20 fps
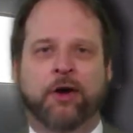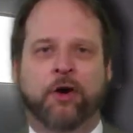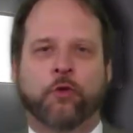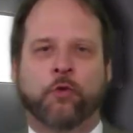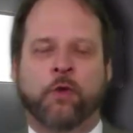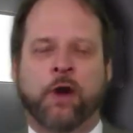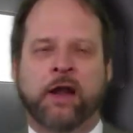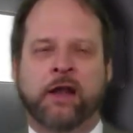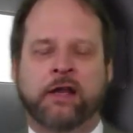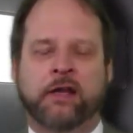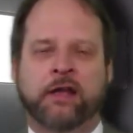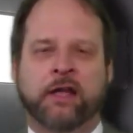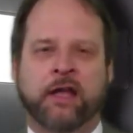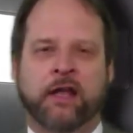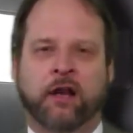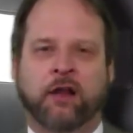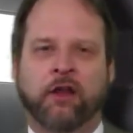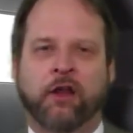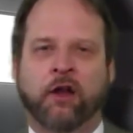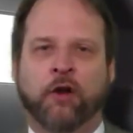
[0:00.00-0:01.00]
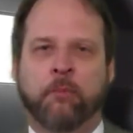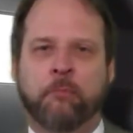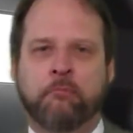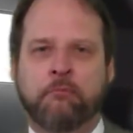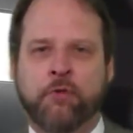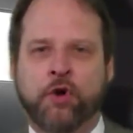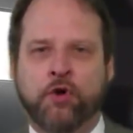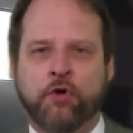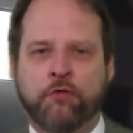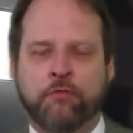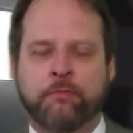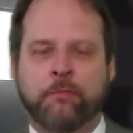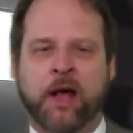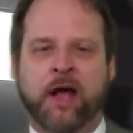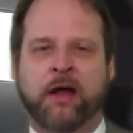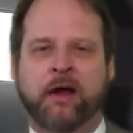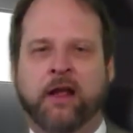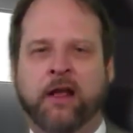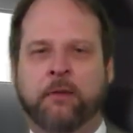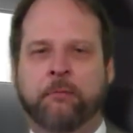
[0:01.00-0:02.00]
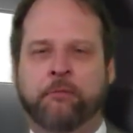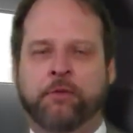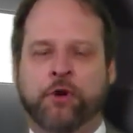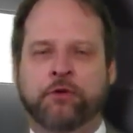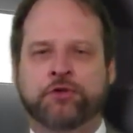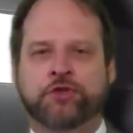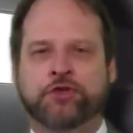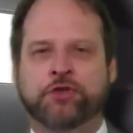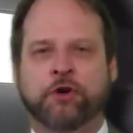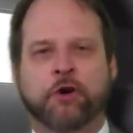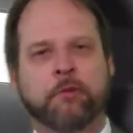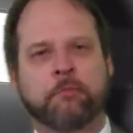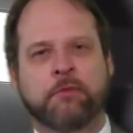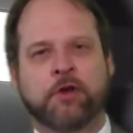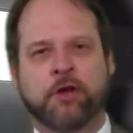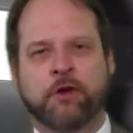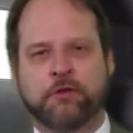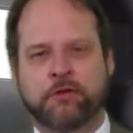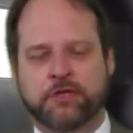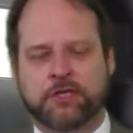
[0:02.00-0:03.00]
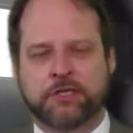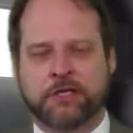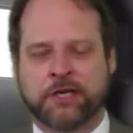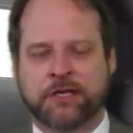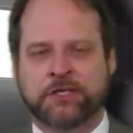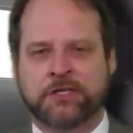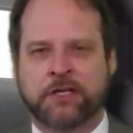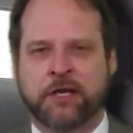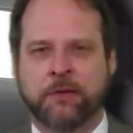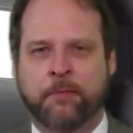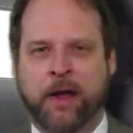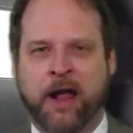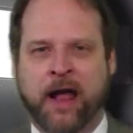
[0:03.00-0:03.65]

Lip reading: ready to get a little movement and boost your immune system